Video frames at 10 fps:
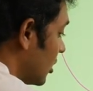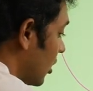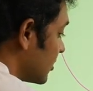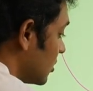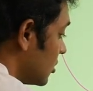
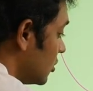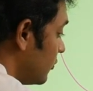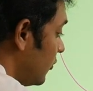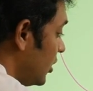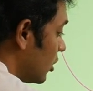loss. So
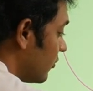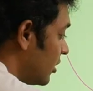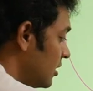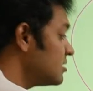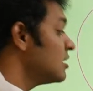50 out of
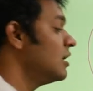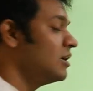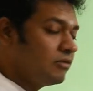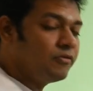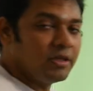100 is
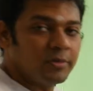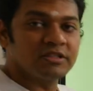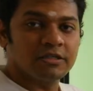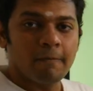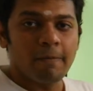
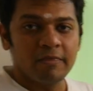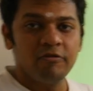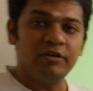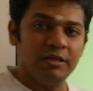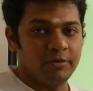50%.
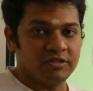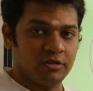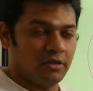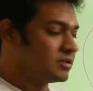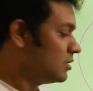50% loss.